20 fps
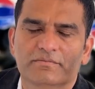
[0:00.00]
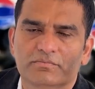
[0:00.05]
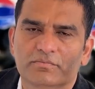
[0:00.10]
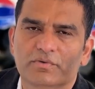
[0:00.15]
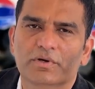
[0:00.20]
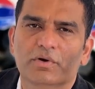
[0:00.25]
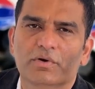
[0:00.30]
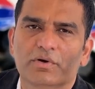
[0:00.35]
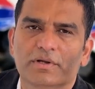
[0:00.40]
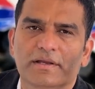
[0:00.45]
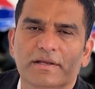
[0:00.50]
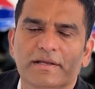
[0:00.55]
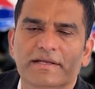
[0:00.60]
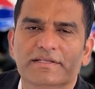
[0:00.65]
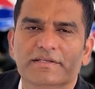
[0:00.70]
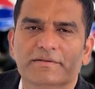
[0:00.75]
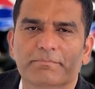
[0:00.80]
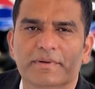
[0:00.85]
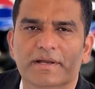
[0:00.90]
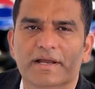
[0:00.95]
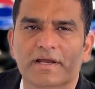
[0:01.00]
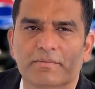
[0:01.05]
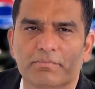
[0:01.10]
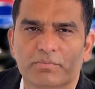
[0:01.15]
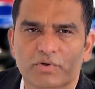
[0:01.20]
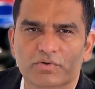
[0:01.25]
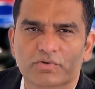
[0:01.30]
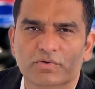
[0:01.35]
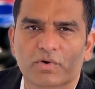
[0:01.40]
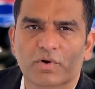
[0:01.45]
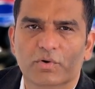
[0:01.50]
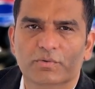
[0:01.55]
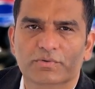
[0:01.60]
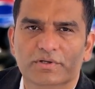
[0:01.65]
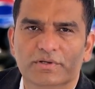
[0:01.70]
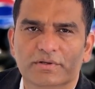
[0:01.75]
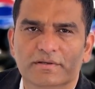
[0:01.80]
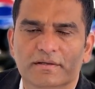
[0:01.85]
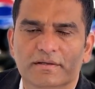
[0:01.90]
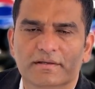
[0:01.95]
work is being
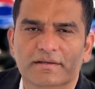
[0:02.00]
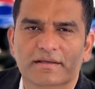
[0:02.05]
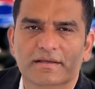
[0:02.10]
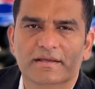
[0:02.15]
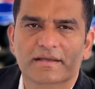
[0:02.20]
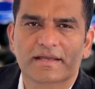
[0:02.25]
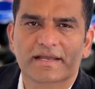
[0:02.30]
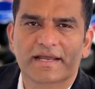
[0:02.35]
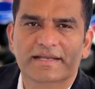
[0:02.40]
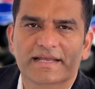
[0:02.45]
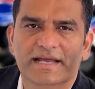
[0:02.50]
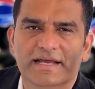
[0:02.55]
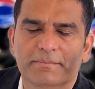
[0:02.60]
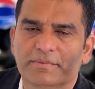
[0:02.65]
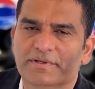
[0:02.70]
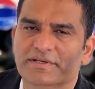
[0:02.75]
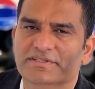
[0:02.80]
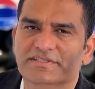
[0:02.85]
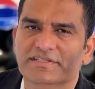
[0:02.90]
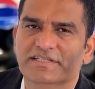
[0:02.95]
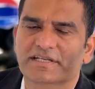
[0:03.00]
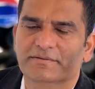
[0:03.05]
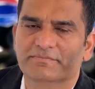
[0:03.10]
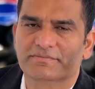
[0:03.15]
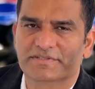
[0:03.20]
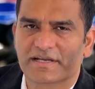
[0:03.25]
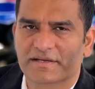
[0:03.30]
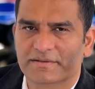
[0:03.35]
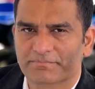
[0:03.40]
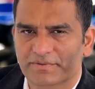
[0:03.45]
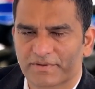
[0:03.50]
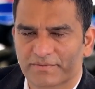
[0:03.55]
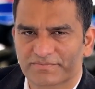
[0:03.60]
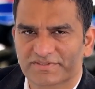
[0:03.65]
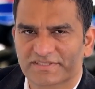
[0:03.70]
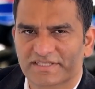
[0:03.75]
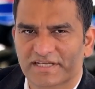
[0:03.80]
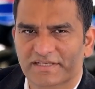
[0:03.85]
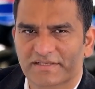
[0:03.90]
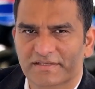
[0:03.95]
performed enables teams at
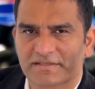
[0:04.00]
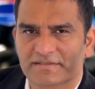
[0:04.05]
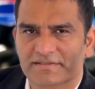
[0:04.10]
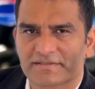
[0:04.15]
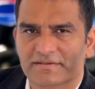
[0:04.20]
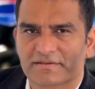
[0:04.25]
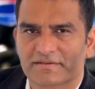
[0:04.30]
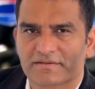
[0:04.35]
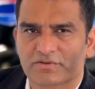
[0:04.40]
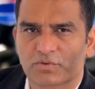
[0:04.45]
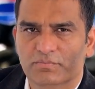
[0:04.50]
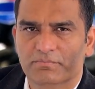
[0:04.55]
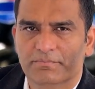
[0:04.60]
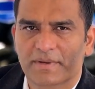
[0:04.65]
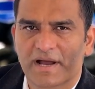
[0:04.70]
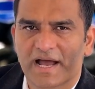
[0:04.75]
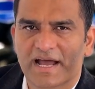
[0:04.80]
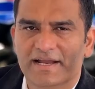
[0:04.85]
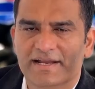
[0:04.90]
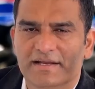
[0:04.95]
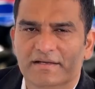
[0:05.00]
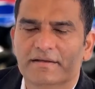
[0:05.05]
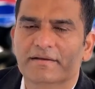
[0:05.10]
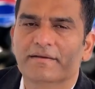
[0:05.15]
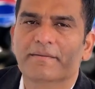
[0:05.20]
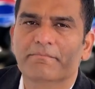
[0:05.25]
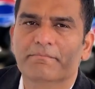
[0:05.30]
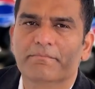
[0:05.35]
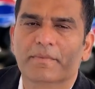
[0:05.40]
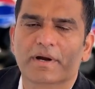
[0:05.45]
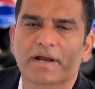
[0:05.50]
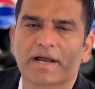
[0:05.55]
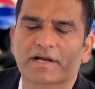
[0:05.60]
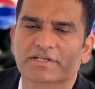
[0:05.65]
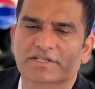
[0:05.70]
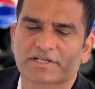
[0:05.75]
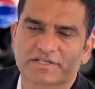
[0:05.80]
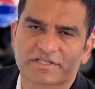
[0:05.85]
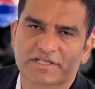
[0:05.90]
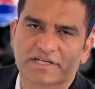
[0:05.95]
Pepsi to plan
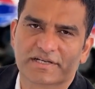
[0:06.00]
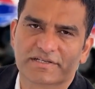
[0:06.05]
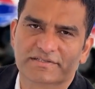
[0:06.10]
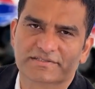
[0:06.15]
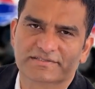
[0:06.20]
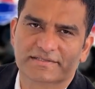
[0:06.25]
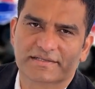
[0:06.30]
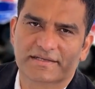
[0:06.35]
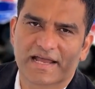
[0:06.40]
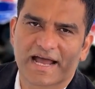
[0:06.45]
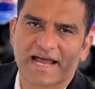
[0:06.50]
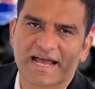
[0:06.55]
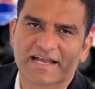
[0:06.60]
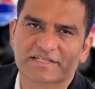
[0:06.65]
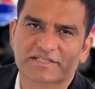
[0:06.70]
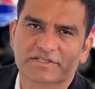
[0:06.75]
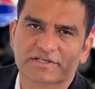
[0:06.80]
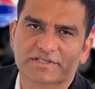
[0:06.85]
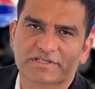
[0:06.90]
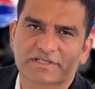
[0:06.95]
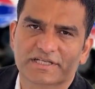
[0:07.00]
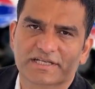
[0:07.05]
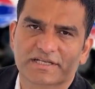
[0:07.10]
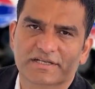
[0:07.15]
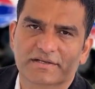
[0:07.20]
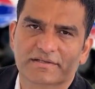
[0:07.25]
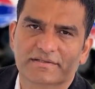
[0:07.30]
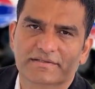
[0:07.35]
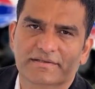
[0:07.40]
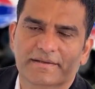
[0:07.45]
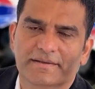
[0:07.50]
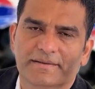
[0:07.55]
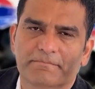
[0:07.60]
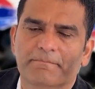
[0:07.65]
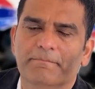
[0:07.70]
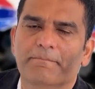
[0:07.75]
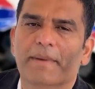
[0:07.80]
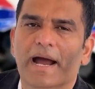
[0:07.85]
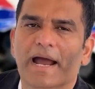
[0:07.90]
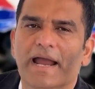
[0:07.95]
production runs accurately,
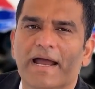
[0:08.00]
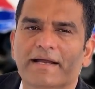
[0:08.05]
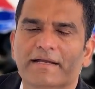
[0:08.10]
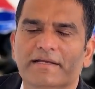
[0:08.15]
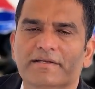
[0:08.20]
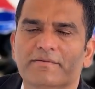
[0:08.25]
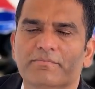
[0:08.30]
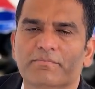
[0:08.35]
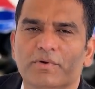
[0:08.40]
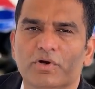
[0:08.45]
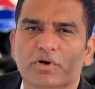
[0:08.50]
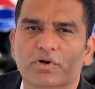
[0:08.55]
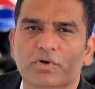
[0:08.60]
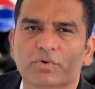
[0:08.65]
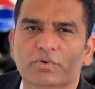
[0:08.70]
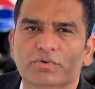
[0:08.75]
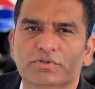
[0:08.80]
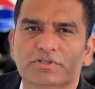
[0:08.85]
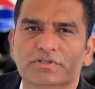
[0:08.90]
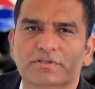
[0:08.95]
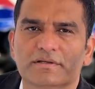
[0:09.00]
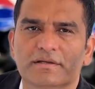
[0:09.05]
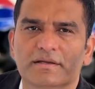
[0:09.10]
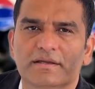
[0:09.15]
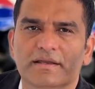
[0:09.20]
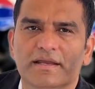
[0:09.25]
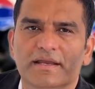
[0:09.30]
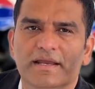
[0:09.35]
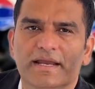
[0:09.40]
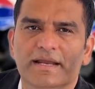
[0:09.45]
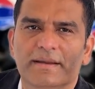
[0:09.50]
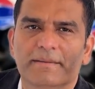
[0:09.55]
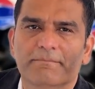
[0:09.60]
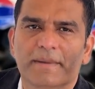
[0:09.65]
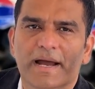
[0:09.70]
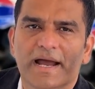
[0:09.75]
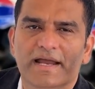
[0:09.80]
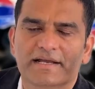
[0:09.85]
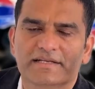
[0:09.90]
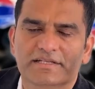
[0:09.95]
balance workloads, and
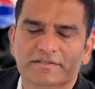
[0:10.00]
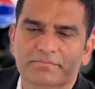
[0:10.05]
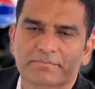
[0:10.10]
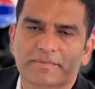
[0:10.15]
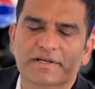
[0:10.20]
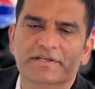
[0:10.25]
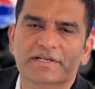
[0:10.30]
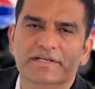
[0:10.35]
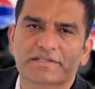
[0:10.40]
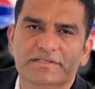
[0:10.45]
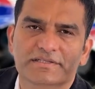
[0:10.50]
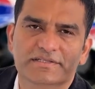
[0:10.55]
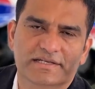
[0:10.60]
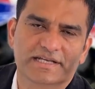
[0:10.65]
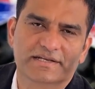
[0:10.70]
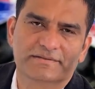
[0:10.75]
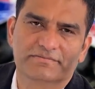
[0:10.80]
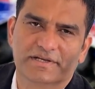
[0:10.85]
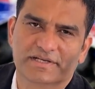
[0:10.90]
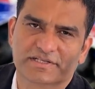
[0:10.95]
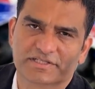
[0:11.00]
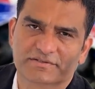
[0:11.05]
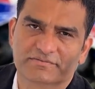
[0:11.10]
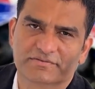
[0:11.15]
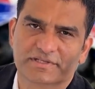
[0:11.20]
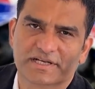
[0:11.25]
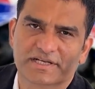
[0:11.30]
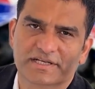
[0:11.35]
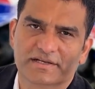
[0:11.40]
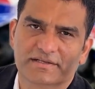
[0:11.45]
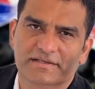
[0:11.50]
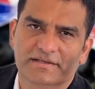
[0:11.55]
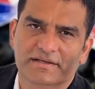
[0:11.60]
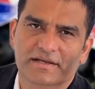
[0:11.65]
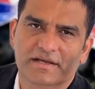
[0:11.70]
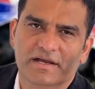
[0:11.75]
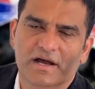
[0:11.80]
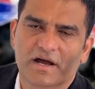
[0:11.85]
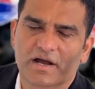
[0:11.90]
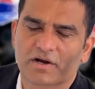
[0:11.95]
manage budgets effectively
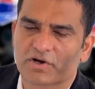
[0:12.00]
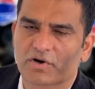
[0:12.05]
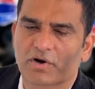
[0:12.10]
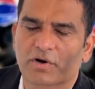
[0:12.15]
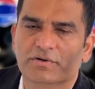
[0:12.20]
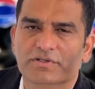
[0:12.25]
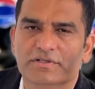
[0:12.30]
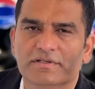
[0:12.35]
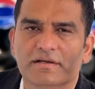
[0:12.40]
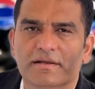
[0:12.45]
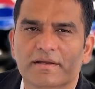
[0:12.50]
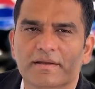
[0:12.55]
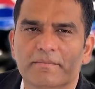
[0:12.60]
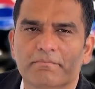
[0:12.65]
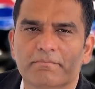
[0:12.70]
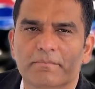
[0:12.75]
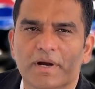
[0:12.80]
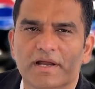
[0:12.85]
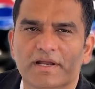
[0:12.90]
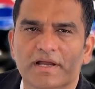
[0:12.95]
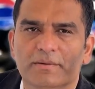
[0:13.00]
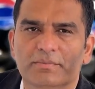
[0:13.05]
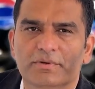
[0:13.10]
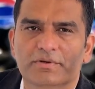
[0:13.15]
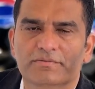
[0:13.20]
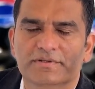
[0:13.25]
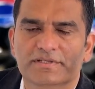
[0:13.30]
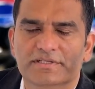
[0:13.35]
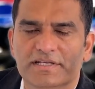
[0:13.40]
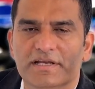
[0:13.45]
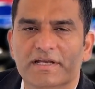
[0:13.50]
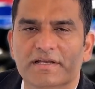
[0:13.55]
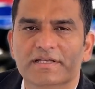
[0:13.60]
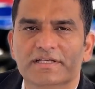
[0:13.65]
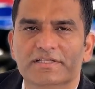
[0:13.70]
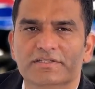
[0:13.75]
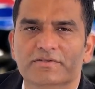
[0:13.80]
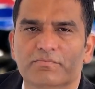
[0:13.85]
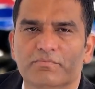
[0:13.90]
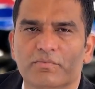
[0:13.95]
across multiple
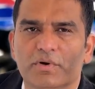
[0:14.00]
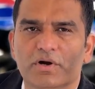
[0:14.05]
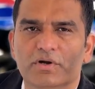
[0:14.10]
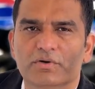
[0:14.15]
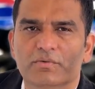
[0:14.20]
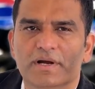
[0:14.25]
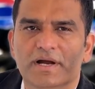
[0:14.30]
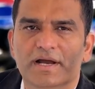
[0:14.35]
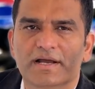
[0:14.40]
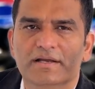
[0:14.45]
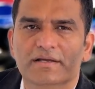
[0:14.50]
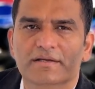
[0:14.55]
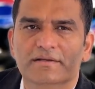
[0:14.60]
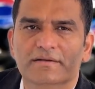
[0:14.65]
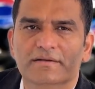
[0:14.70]
facilities worldwide.